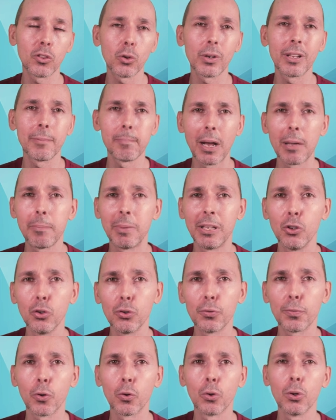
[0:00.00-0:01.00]
we thought it might be
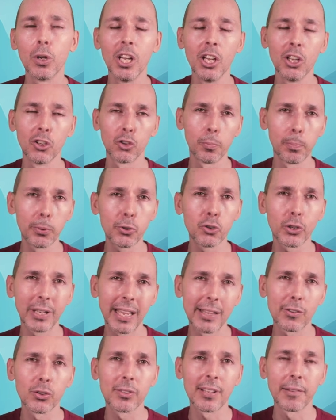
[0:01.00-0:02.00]
useful to put
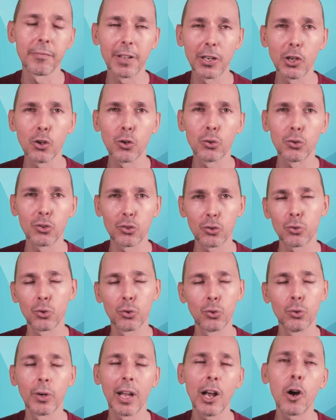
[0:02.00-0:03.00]
together some videos
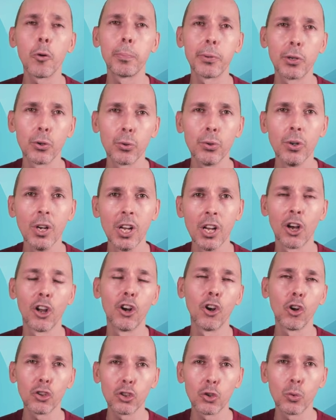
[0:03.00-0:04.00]
to help you
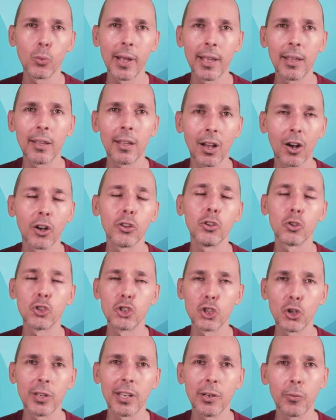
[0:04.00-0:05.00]
along the way on
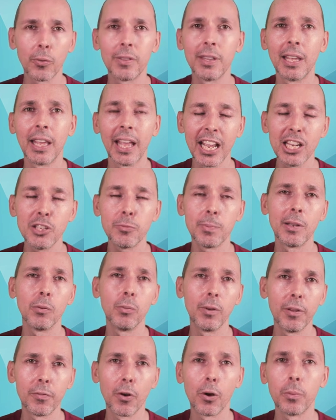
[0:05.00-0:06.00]
your journey with the
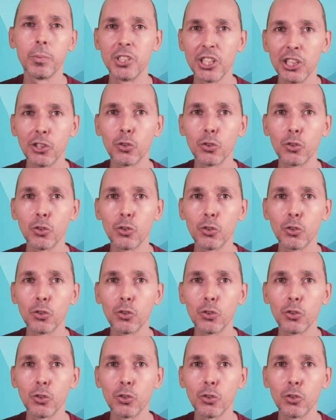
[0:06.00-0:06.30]
HP Reverb